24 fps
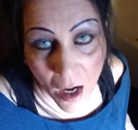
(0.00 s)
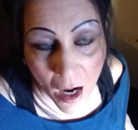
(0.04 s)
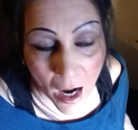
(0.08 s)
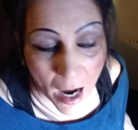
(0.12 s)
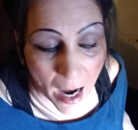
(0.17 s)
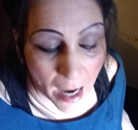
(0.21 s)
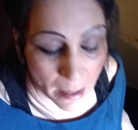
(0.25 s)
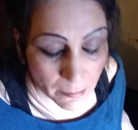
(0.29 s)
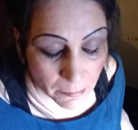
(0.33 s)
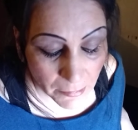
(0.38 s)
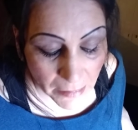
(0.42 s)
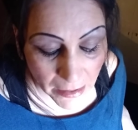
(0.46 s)

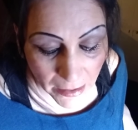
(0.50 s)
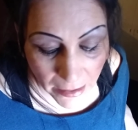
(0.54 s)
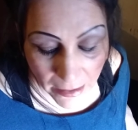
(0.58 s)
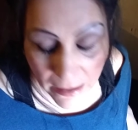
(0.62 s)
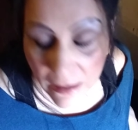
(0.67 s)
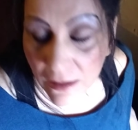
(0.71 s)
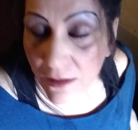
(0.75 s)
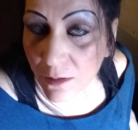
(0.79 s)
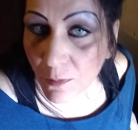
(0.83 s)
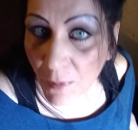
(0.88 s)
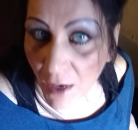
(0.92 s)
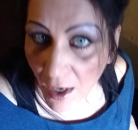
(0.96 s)
I'm needing
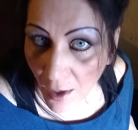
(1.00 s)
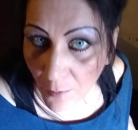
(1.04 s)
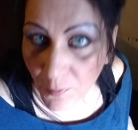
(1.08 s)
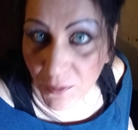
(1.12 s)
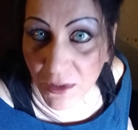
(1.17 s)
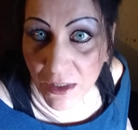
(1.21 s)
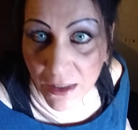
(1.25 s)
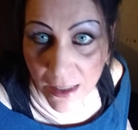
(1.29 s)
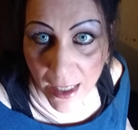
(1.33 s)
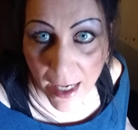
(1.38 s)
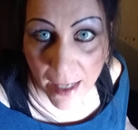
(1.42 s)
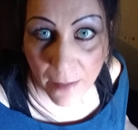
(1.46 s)
some help
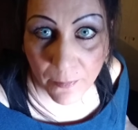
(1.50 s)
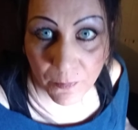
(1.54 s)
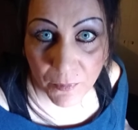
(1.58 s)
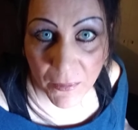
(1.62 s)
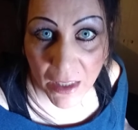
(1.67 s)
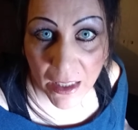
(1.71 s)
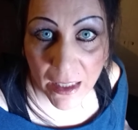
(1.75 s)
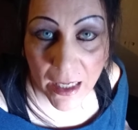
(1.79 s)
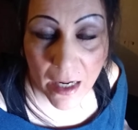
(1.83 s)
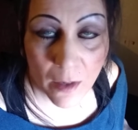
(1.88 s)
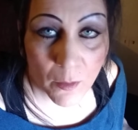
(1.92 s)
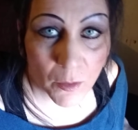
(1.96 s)
today,
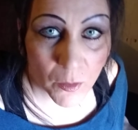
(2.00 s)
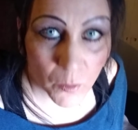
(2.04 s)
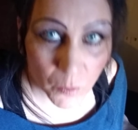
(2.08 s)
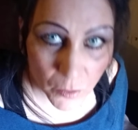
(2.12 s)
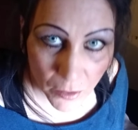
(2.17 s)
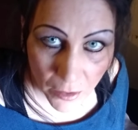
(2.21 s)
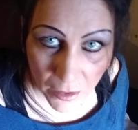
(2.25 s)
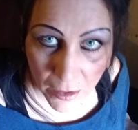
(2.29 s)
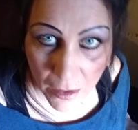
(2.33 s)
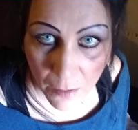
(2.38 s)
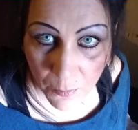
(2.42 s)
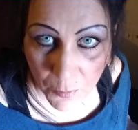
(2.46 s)
and I would
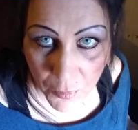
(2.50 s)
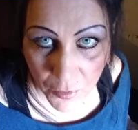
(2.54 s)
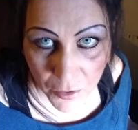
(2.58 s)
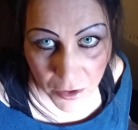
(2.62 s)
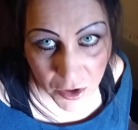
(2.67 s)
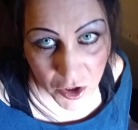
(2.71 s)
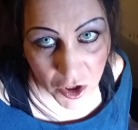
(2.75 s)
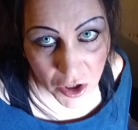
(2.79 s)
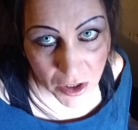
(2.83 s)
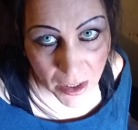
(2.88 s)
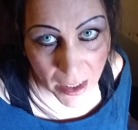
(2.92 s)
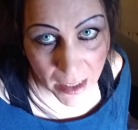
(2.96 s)
really
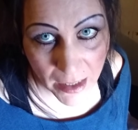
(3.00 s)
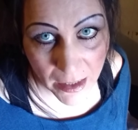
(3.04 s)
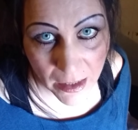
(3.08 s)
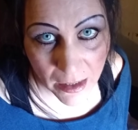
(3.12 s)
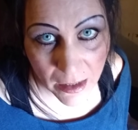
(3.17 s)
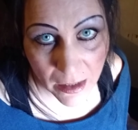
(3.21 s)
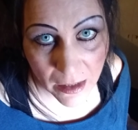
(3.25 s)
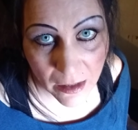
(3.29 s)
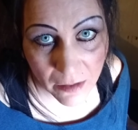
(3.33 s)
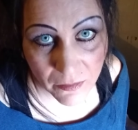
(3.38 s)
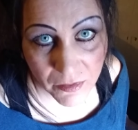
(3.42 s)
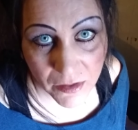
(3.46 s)
appreciate
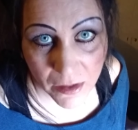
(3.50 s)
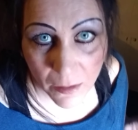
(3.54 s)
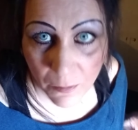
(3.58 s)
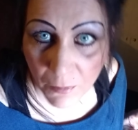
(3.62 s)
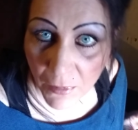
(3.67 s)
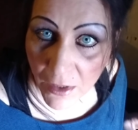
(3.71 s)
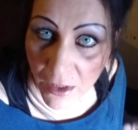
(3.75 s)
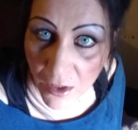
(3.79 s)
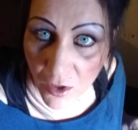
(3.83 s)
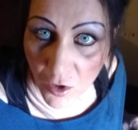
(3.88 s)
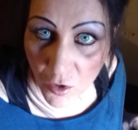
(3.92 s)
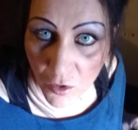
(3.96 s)
it if
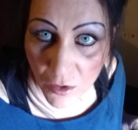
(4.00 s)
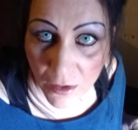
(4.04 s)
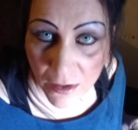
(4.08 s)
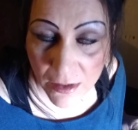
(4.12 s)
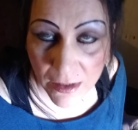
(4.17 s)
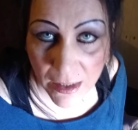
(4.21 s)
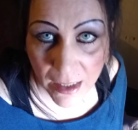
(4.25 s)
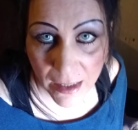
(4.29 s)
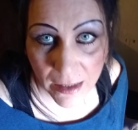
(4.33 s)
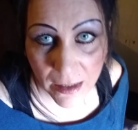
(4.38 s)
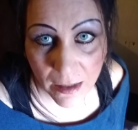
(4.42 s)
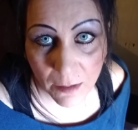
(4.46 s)
somebody could
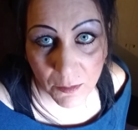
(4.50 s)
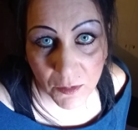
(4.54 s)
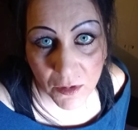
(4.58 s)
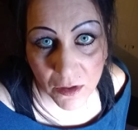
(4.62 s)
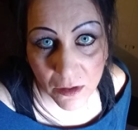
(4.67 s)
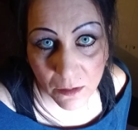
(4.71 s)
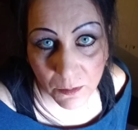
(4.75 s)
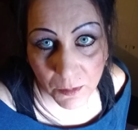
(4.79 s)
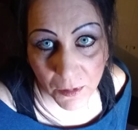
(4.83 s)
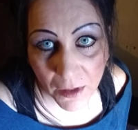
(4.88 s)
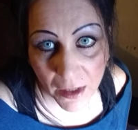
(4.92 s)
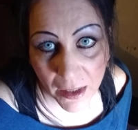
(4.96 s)
stand up to
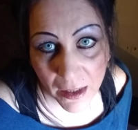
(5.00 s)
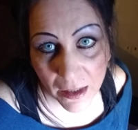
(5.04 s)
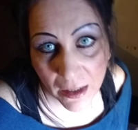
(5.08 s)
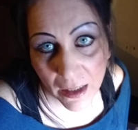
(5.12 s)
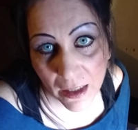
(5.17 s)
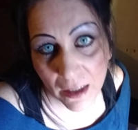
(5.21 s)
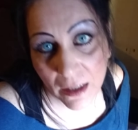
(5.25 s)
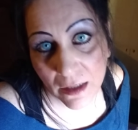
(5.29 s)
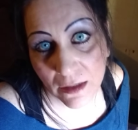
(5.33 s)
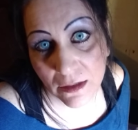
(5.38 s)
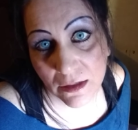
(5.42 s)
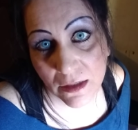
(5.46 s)
the plate
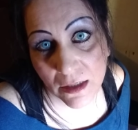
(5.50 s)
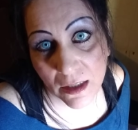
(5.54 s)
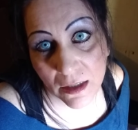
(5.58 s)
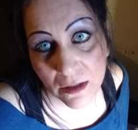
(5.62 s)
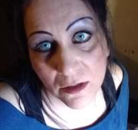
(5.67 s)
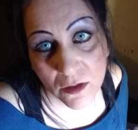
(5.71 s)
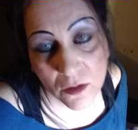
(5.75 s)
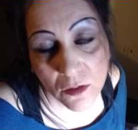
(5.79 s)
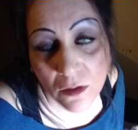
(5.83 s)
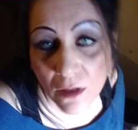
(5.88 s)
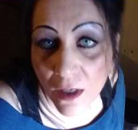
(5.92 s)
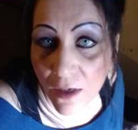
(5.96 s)
and
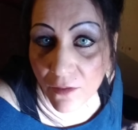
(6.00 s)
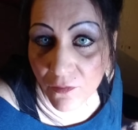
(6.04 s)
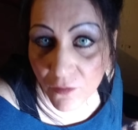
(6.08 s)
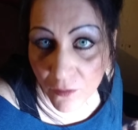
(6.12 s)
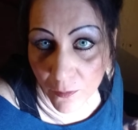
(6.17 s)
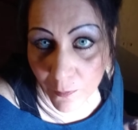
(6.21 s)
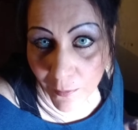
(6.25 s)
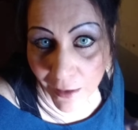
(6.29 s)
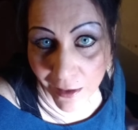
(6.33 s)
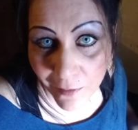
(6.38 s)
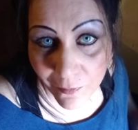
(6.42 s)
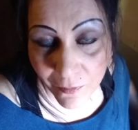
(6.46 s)
do that for
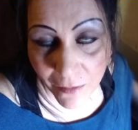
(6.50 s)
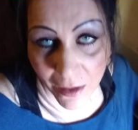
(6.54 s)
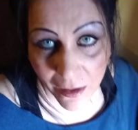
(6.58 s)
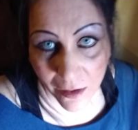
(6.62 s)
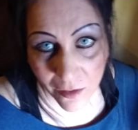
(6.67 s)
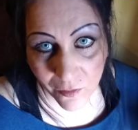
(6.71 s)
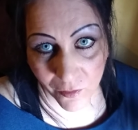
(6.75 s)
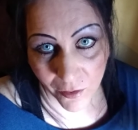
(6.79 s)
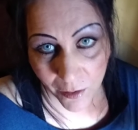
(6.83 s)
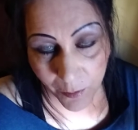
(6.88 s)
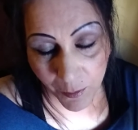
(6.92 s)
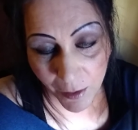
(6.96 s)
me. Thank
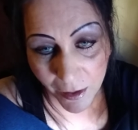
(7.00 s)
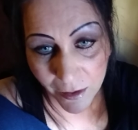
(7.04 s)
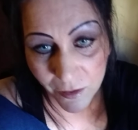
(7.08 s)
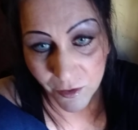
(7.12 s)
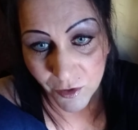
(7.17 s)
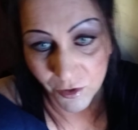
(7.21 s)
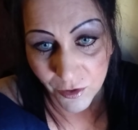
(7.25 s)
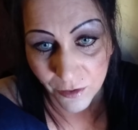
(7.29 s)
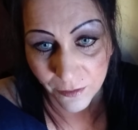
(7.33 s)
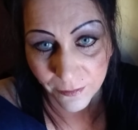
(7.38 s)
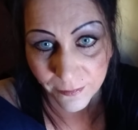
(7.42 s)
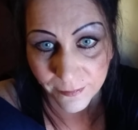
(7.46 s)
you very
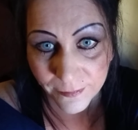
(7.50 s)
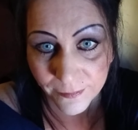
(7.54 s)
much.